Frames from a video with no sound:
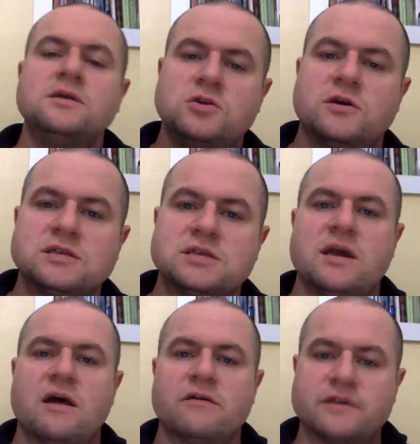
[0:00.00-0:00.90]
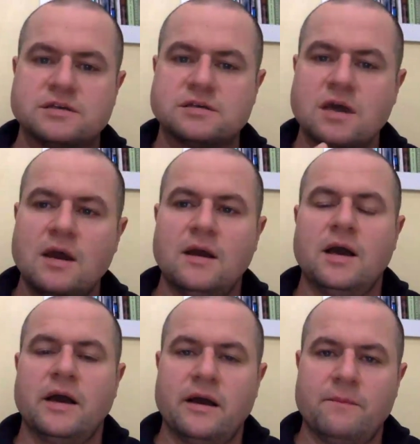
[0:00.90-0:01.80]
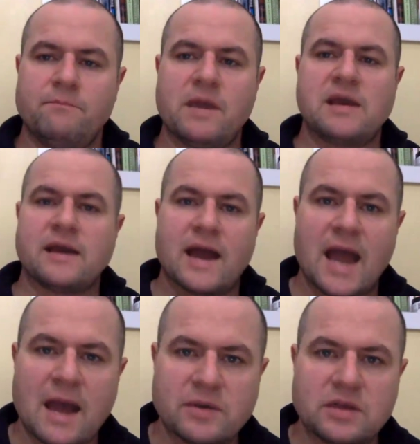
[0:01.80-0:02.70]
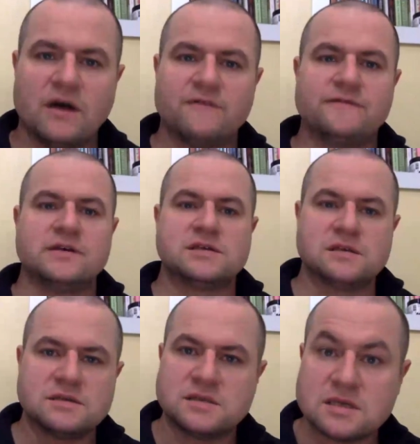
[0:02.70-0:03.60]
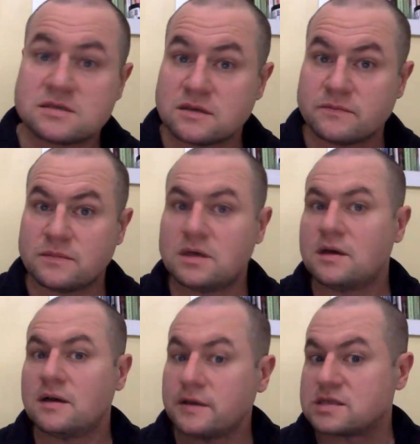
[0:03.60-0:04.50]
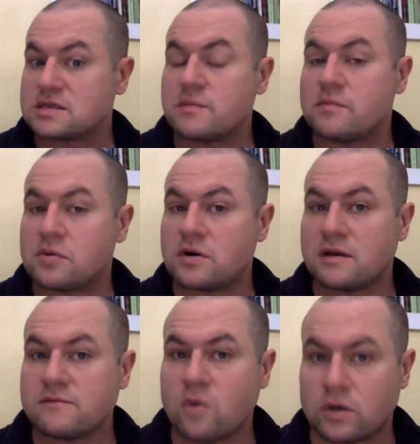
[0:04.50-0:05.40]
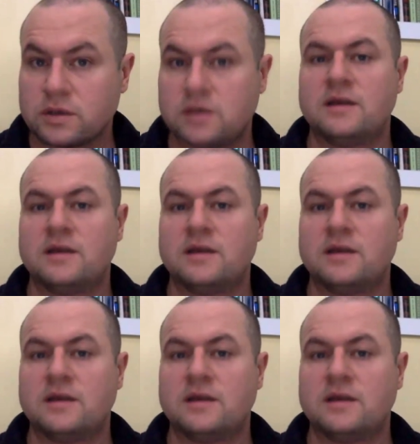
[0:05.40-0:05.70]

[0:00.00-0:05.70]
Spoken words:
So you can see how this making a habit of this system gets to be pretty important,